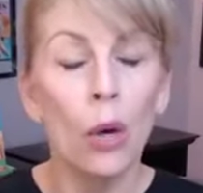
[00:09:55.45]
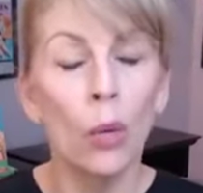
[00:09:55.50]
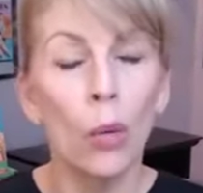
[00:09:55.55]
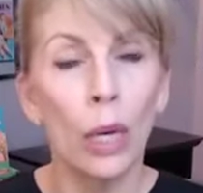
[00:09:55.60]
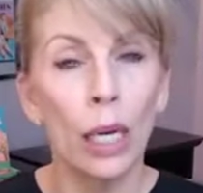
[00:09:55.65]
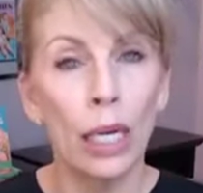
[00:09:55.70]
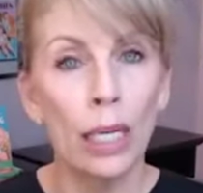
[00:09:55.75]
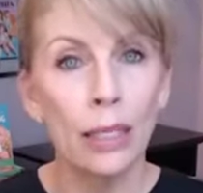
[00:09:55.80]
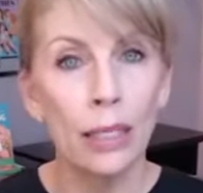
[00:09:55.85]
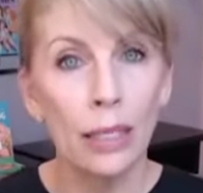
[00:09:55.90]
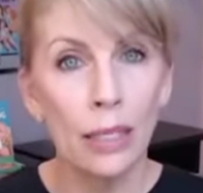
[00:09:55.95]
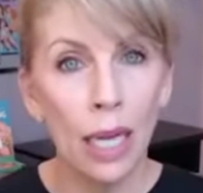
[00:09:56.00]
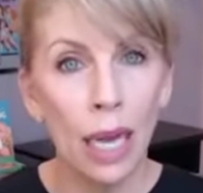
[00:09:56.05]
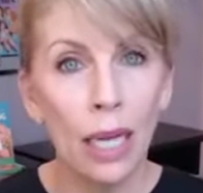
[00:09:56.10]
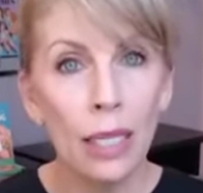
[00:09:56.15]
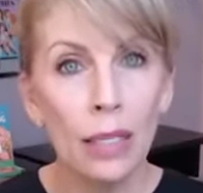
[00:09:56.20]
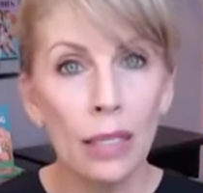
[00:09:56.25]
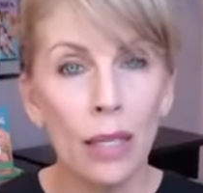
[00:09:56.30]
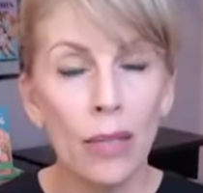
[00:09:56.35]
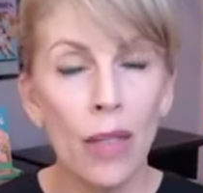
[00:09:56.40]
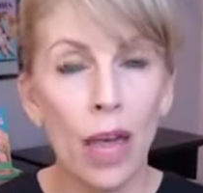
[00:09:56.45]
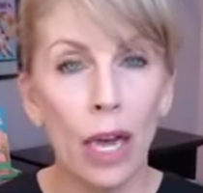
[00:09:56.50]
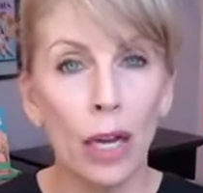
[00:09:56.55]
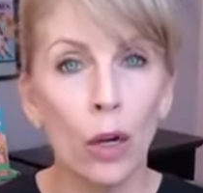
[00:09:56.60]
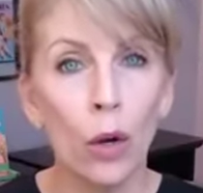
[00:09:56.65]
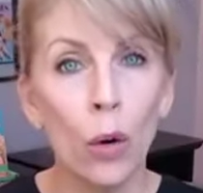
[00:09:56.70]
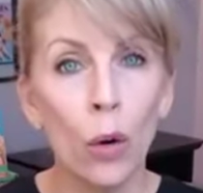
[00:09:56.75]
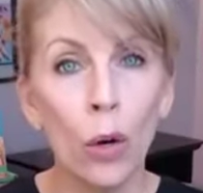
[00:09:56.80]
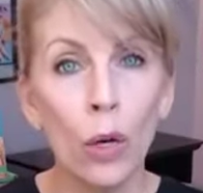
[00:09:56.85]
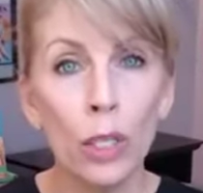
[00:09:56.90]
what he says in
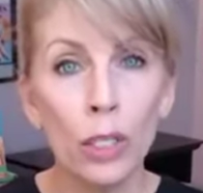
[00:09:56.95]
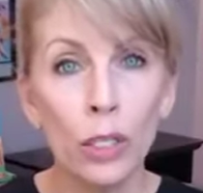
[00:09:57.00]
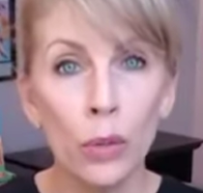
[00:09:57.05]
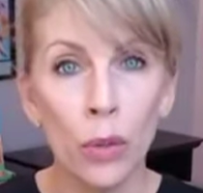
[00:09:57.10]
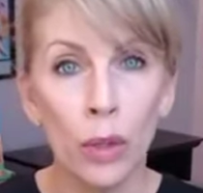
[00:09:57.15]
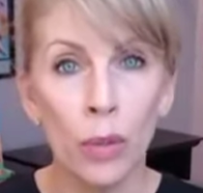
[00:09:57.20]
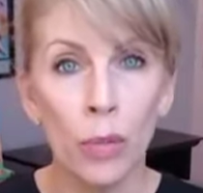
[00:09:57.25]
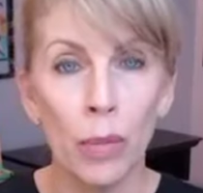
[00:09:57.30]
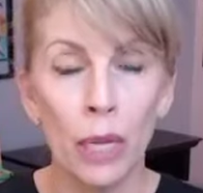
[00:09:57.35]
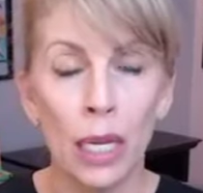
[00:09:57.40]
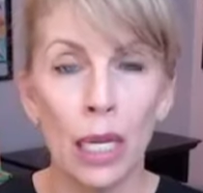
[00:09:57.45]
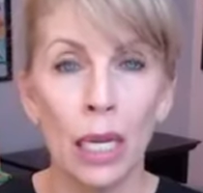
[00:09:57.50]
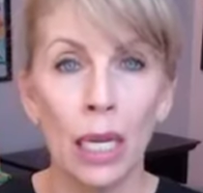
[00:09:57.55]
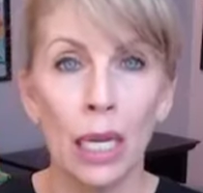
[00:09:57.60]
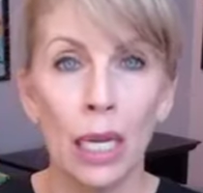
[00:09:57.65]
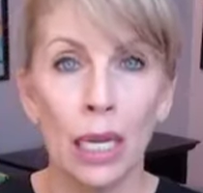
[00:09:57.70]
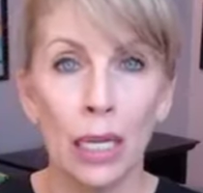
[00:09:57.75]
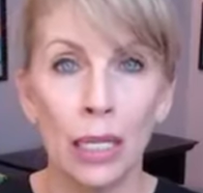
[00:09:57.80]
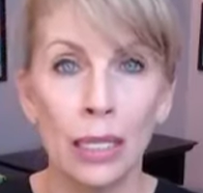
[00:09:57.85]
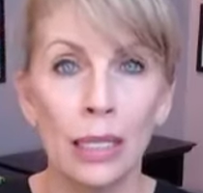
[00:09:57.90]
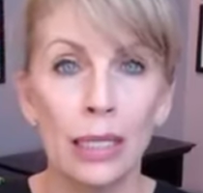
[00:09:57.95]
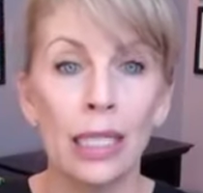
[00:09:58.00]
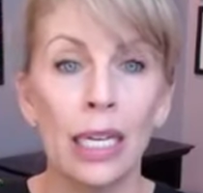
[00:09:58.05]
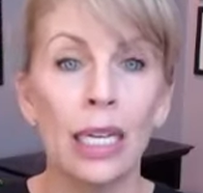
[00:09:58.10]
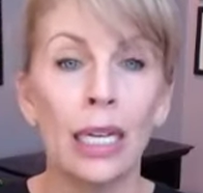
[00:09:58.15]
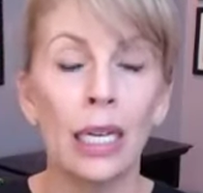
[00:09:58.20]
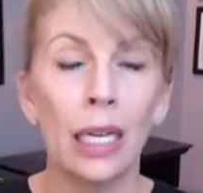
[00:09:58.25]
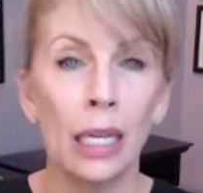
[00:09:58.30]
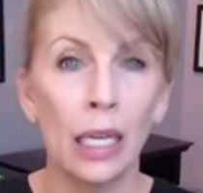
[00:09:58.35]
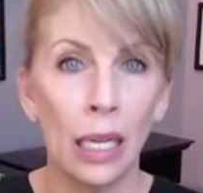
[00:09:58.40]
that course with me is
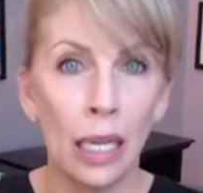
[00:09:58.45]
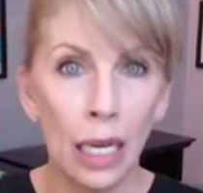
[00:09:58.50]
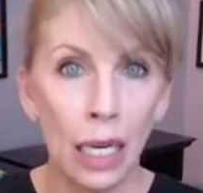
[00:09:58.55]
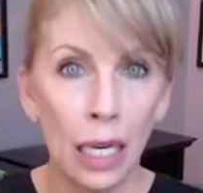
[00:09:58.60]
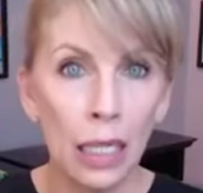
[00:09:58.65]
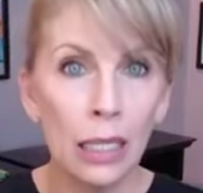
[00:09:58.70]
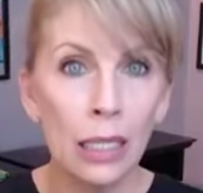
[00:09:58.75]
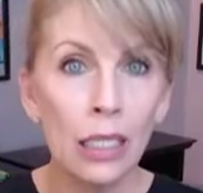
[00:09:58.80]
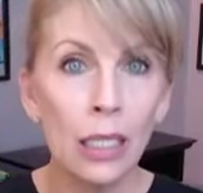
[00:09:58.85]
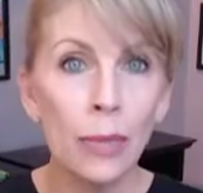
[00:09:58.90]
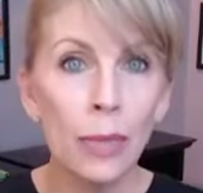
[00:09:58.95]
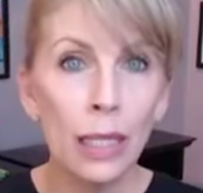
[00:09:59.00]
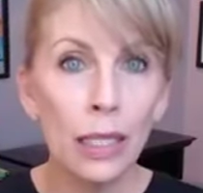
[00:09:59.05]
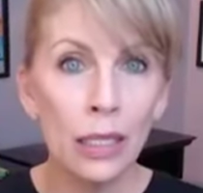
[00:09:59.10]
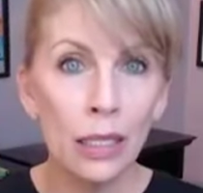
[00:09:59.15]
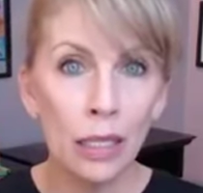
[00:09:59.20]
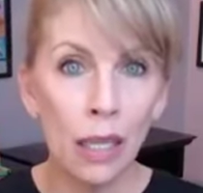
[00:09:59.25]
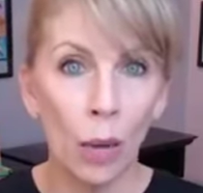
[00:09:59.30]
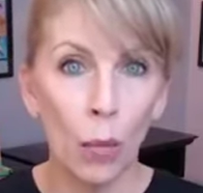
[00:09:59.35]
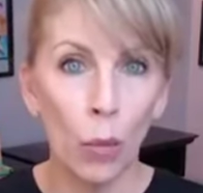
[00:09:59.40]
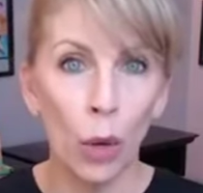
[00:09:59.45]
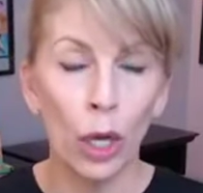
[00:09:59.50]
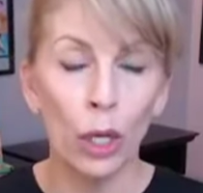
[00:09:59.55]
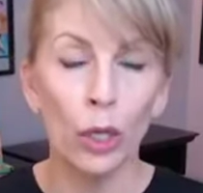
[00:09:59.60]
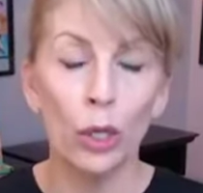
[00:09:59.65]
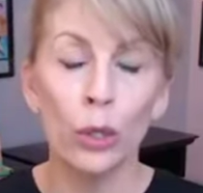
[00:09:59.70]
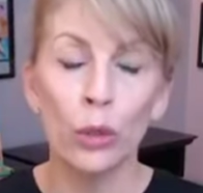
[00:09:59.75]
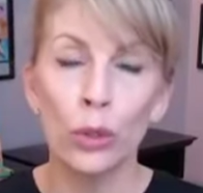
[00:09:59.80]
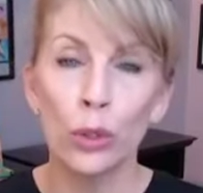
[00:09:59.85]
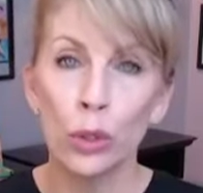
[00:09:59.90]
it needs to be
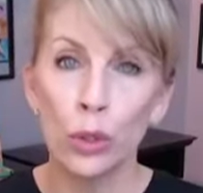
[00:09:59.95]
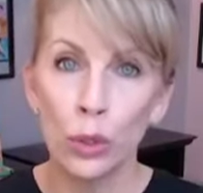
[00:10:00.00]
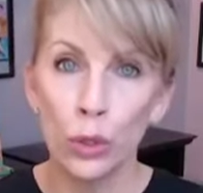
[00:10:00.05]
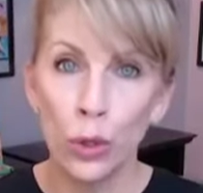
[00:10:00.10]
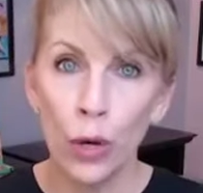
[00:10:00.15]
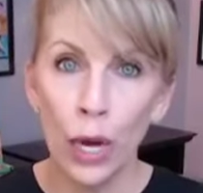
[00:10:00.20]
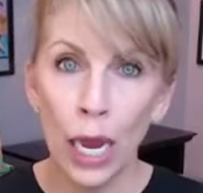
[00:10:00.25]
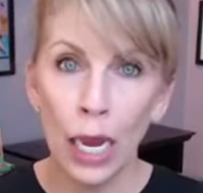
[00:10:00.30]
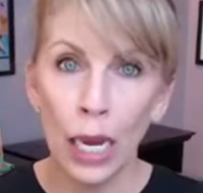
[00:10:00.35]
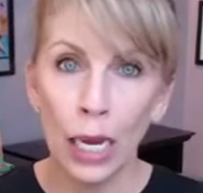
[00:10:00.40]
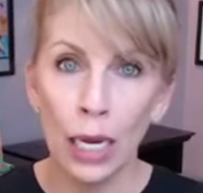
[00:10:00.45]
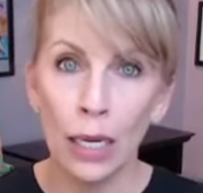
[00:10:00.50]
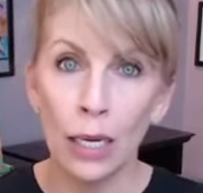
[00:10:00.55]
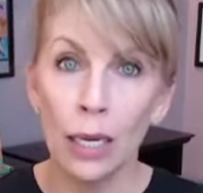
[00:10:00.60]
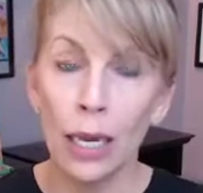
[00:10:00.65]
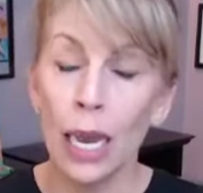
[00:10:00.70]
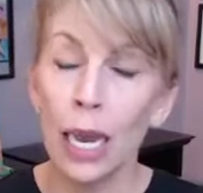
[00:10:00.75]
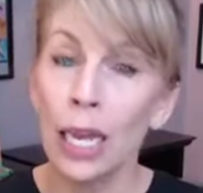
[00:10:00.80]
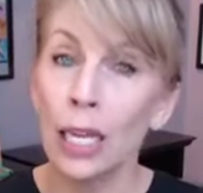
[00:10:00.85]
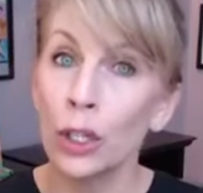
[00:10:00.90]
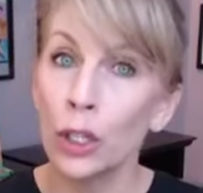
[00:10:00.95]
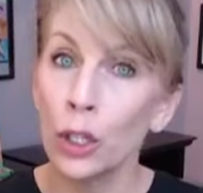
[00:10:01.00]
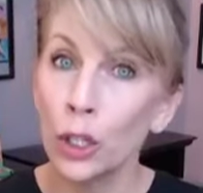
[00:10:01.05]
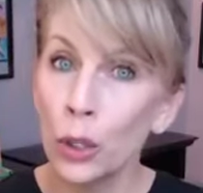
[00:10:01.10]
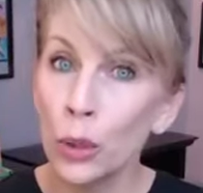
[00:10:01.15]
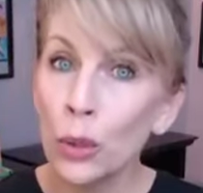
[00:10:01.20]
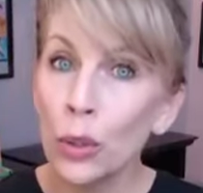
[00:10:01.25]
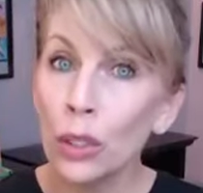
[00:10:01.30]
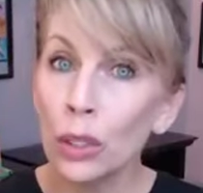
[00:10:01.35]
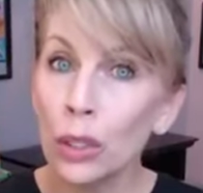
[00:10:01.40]
someone who's trained and
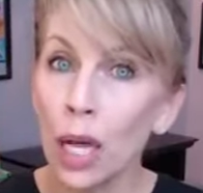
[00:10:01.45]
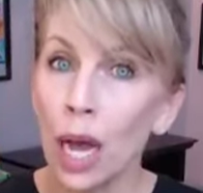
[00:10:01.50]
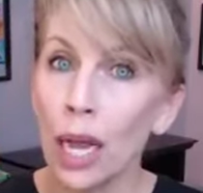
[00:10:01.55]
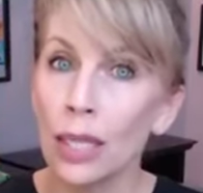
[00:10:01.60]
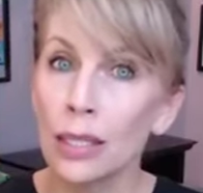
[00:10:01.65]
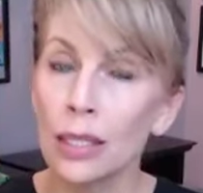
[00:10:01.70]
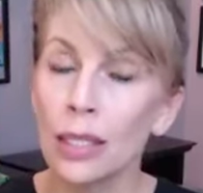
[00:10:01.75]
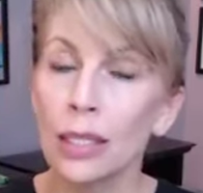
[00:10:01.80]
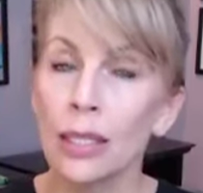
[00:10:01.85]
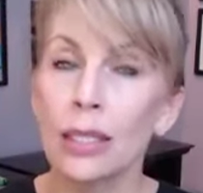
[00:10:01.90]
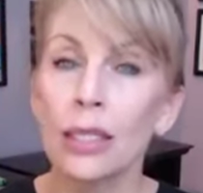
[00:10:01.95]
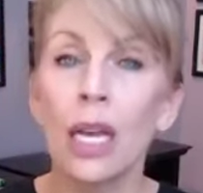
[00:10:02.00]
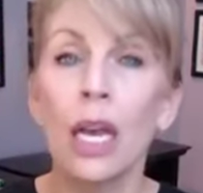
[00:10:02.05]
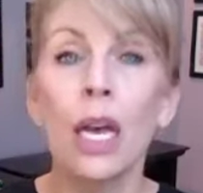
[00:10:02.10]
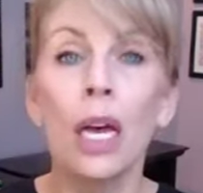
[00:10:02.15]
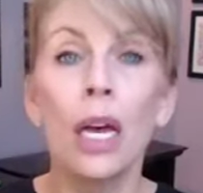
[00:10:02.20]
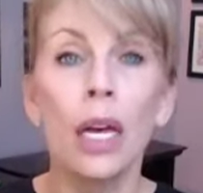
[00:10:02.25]
utilizes